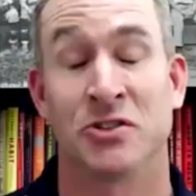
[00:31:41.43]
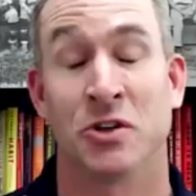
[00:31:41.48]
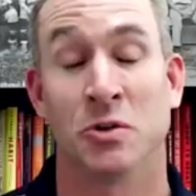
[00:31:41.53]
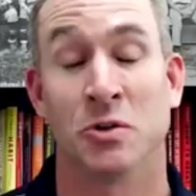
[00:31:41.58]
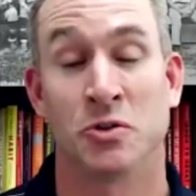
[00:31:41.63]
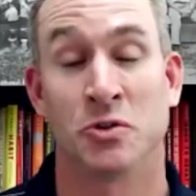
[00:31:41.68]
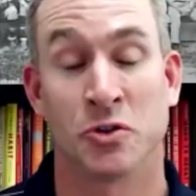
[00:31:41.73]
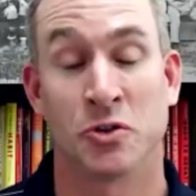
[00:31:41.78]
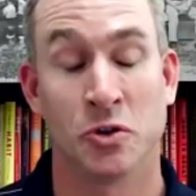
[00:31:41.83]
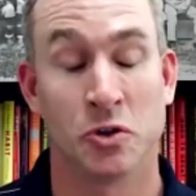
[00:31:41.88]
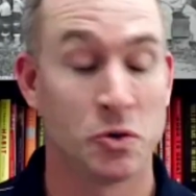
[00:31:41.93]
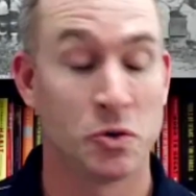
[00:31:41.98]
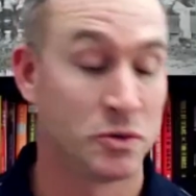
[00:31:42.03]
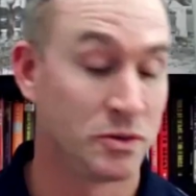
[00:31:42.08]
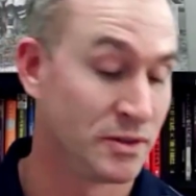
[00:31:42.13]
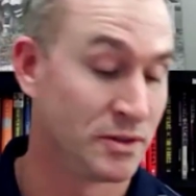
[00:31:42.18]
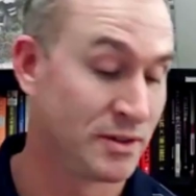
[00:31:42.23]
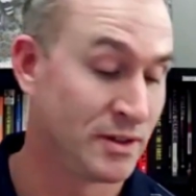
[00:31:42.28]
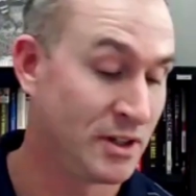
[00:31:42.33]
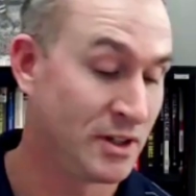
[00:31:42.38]
so true.
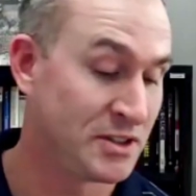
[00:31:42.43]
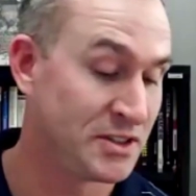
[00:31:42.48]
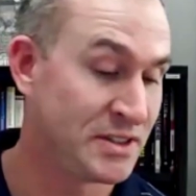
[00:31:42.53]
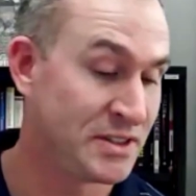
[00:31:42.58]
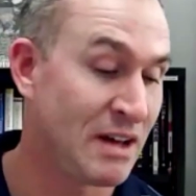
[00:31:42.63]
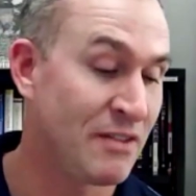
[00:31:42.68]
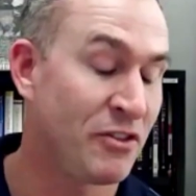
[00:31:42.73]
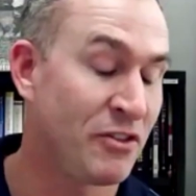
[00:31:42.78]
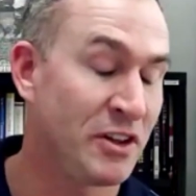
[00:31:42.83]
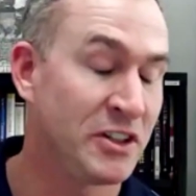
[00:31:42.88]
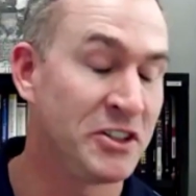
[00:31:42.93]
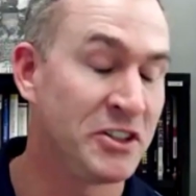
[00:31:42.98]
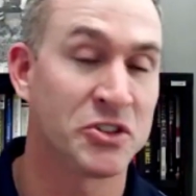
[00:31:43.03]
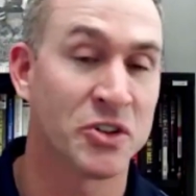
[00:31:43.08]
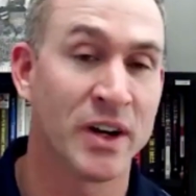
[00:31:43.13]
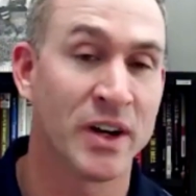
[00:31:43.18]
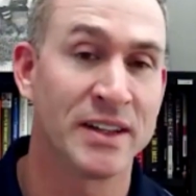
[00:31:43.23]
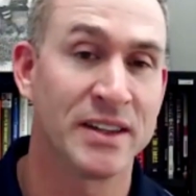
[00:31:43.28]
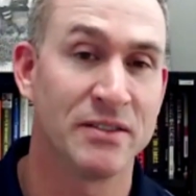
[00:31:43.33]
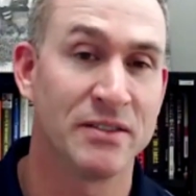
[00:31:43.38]
There's definitely
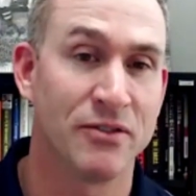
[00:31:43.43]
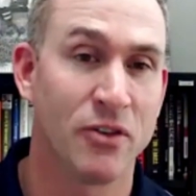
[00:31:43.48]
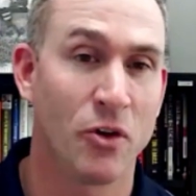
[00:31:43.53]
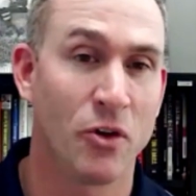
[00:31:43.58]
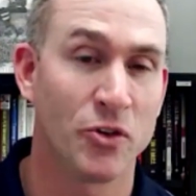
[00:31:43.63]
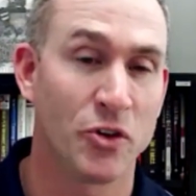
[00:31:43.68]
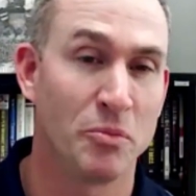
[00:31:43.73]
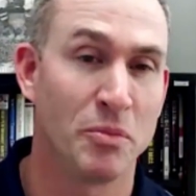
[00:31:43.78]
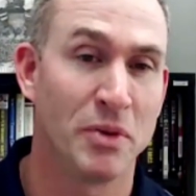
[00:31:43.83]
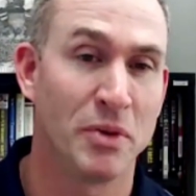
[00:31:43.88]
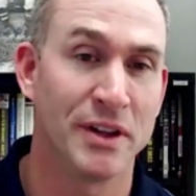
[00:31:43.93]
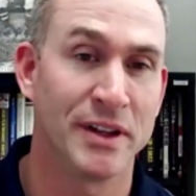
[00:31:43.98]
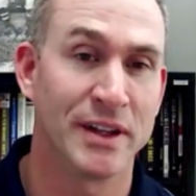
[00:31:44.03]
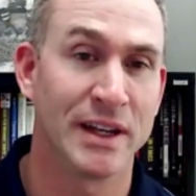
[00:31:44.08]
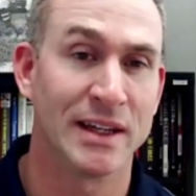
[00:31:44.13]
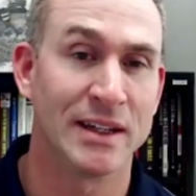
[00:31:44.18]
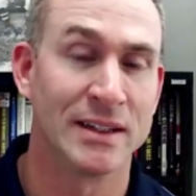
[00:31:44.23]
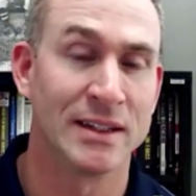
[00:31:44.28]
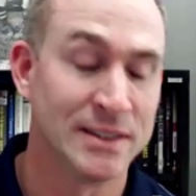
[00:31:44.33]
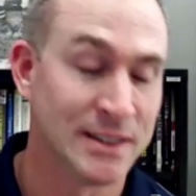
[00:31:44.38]
strength in
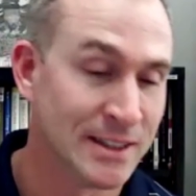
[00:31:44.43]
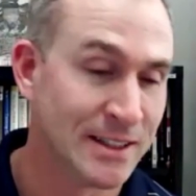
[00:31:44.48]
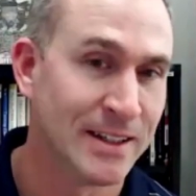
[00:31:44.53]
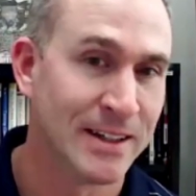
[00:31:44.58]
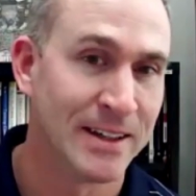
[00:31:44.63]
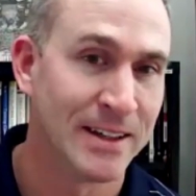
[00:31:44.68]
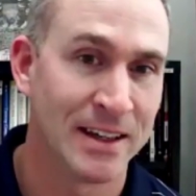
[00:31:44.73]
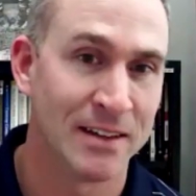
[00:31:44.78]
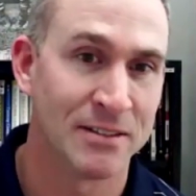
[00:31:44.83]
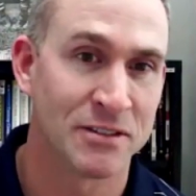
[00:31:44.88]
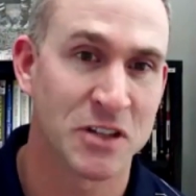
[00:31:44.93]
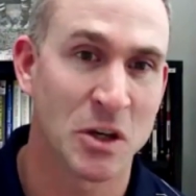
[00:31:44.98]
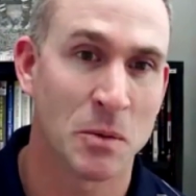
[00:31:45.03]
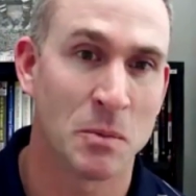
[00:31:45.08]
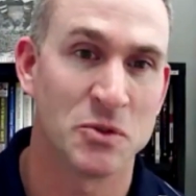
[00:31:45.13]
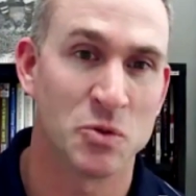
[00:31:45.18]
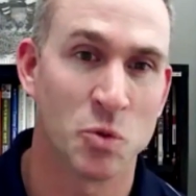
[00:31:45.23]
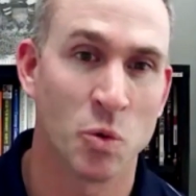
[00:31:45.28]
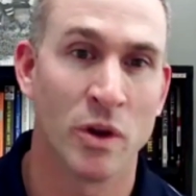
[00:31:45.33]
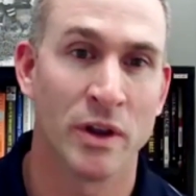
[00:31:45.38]
vulnerability if
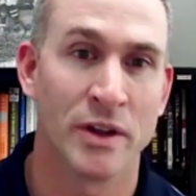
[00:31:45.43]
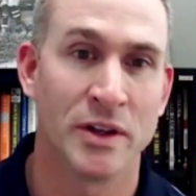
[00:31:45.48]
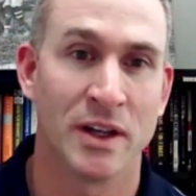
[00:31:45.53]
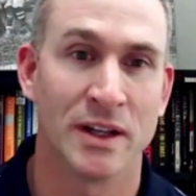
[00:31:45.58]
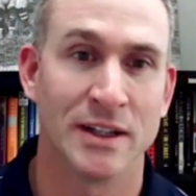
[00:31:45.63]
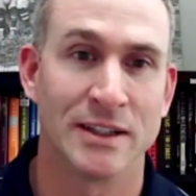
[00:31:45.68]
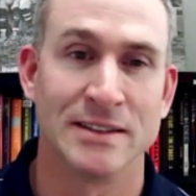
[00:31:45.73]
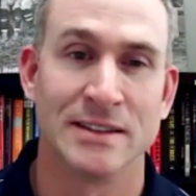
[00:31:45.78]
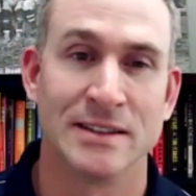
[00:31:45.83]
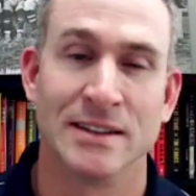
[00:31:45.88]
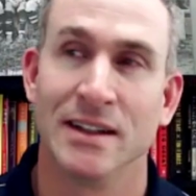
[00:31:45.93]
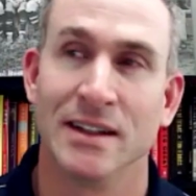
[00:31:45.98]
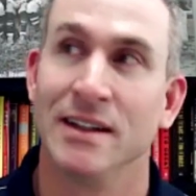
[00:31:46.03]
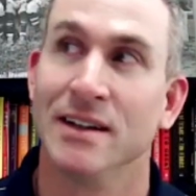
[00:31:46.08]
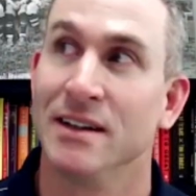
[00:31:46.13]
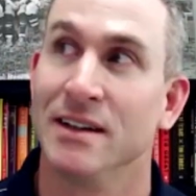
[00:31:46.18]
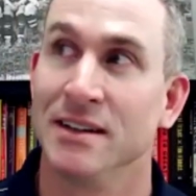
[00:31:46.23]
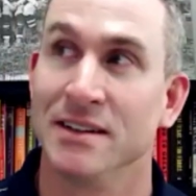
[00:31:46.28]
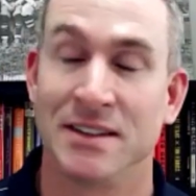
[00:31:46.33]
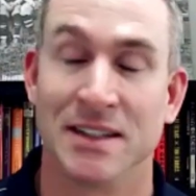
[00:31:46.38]
someone's willing
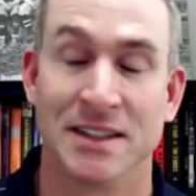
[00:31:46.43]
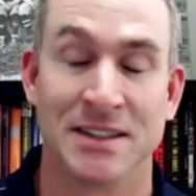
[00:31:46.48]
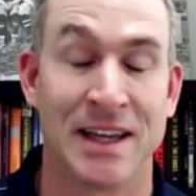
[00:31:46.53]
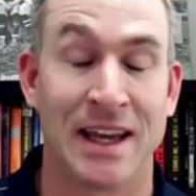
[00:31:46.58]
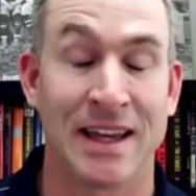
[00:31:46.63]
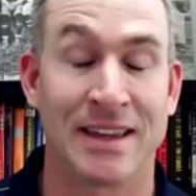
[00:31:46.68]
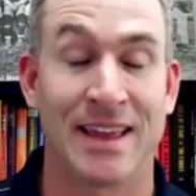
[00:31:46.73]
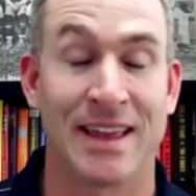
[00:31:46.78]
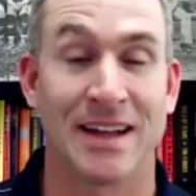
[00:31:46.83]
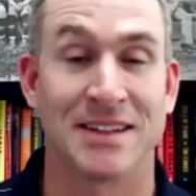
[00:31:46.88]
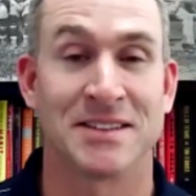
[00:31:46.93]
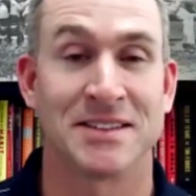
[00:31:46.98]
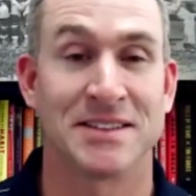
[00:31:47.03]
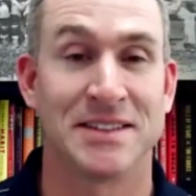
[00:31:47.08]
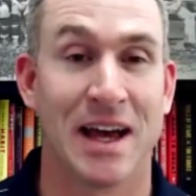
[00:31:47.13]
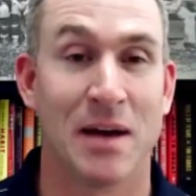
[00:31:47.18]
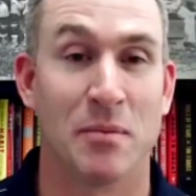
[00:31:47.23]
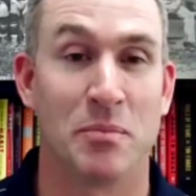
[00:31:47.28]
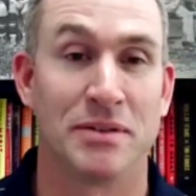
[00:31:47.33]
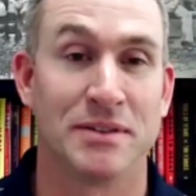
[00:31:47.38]
to take that
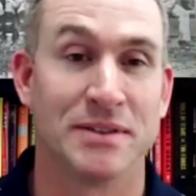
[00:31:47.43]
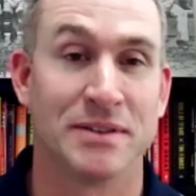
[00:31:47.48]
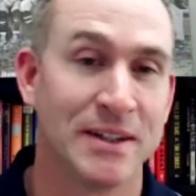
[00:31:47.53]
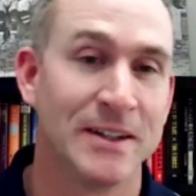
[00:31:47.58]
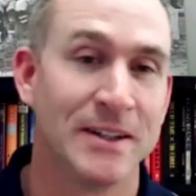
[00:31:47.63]
step.